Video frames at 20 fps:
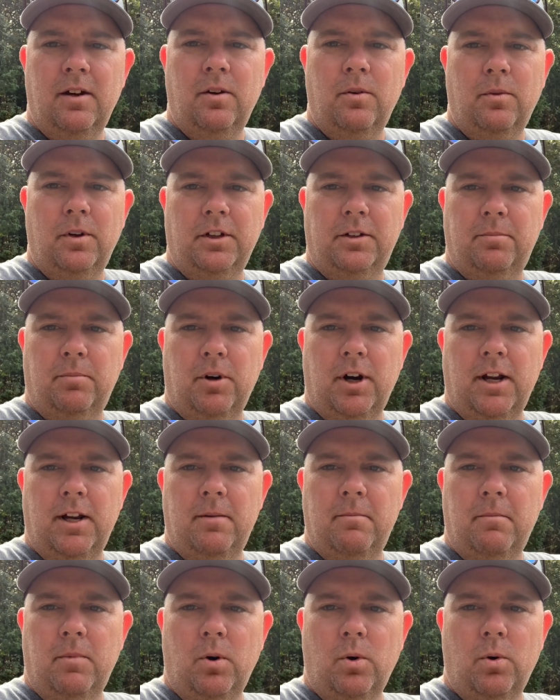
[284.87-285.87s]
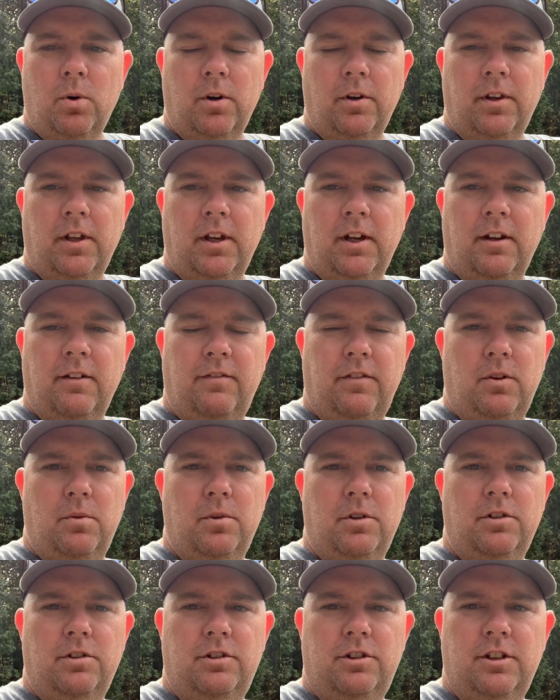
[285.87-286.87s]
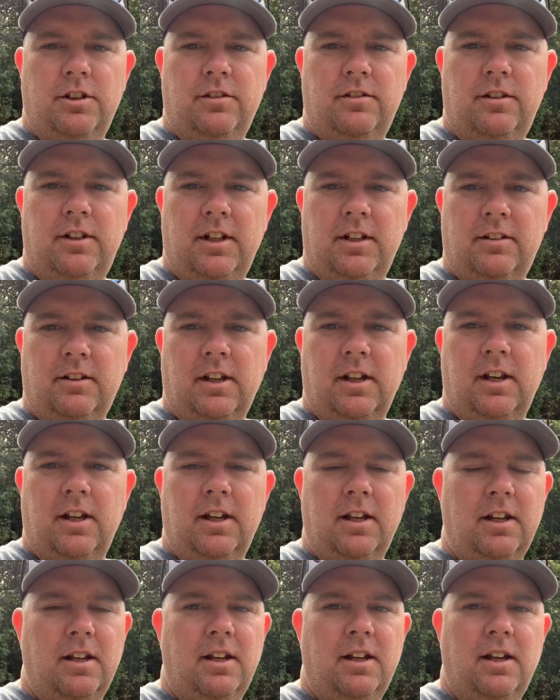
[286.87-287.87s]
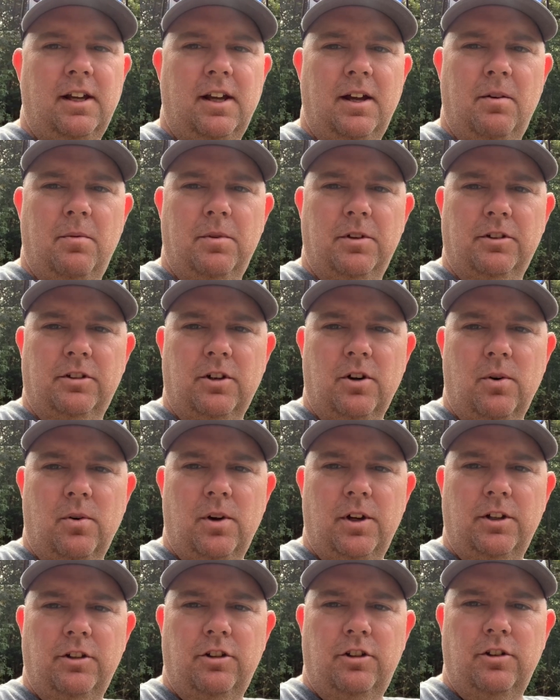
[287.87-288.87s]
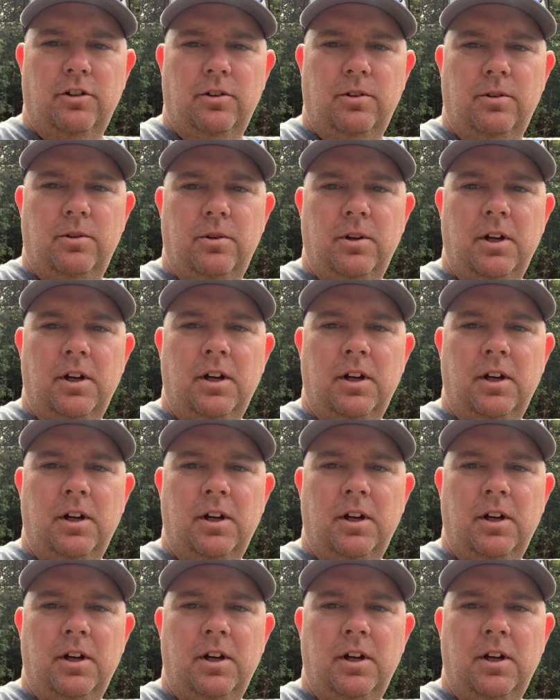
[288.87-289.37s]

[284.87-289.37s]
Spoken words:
We spread it more than if you was just disking it and was going to